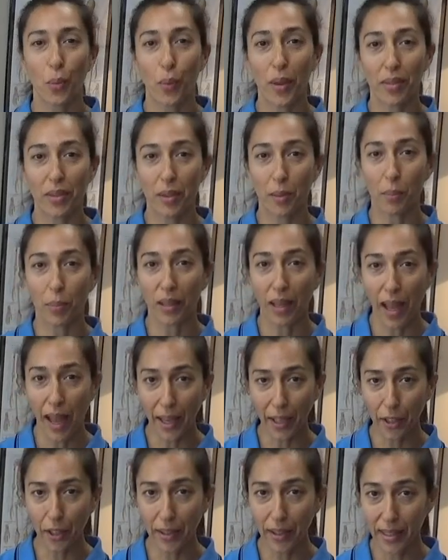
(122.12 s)
when the
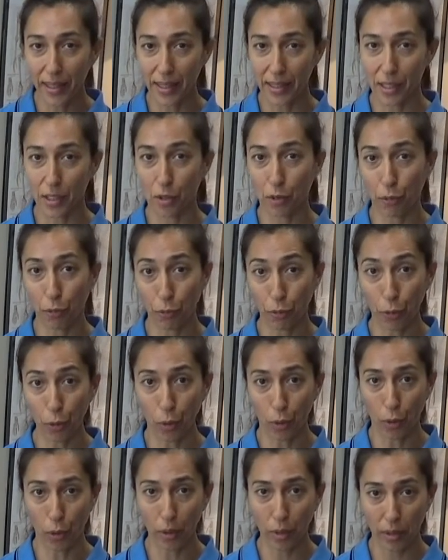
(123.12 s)
bladder is
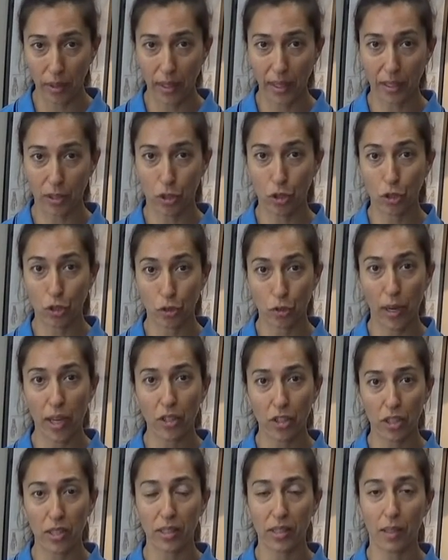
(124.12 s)
full, it
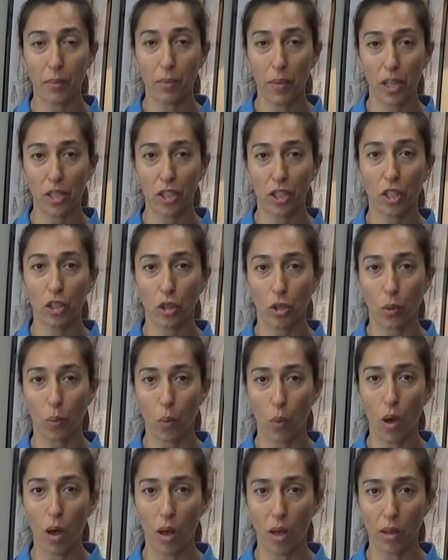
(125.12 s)
stretches the muscular
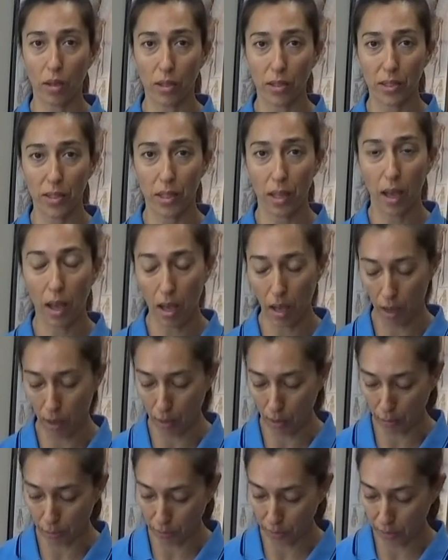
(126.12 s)
walls
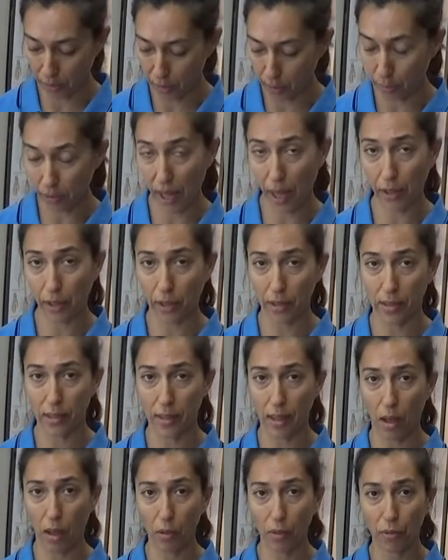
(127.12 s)
of the bladder
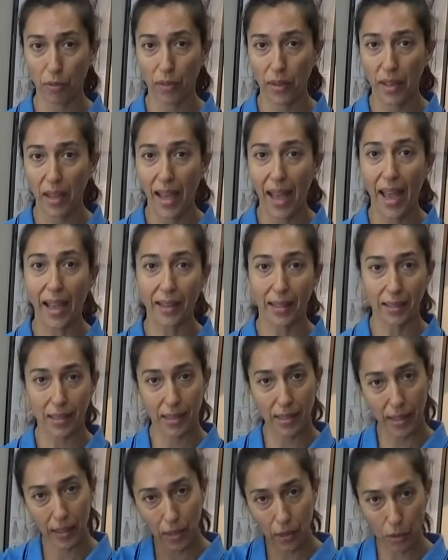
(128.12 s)
itself, and it
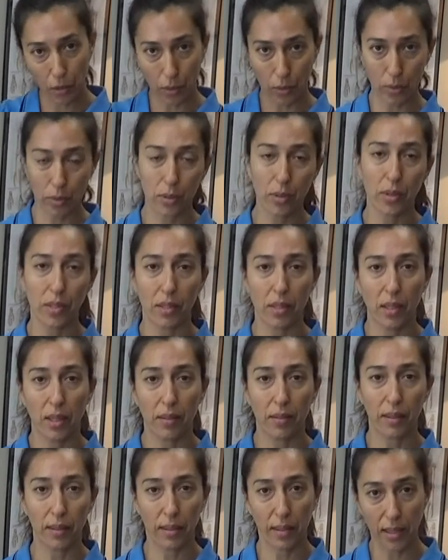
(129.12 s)
signals
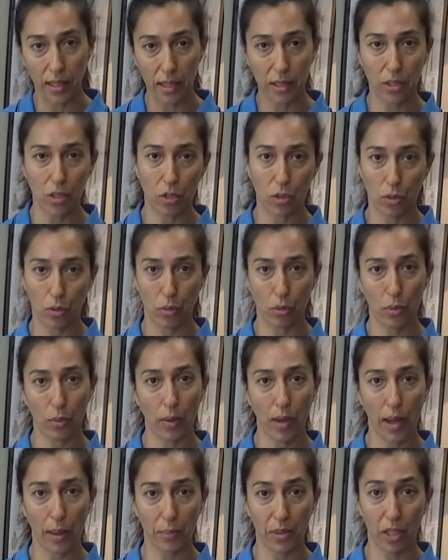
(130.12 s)
the need
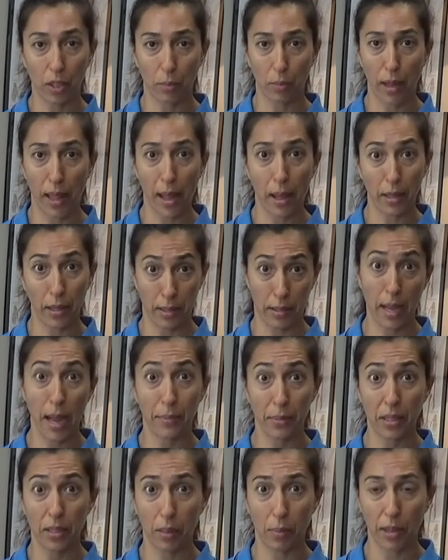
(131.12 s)
to empty
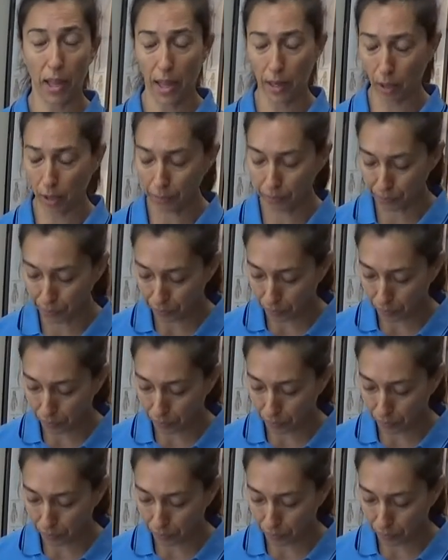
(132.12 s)
the bladder.